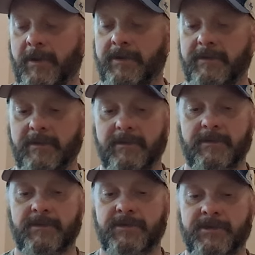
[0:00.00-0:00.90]
but
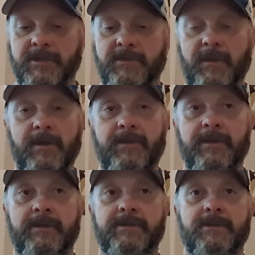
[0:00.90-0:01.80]
just
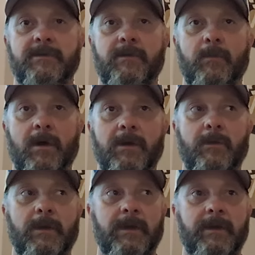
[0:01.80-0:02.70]
find things that you can
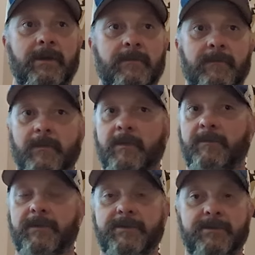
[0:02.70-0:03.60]
walk away.
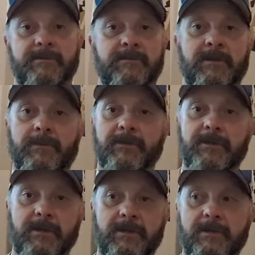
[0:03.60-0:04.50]
If it's
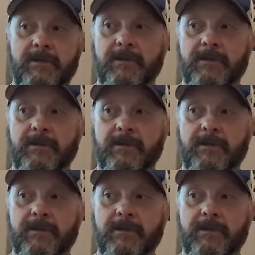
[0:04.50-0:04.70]
something you need to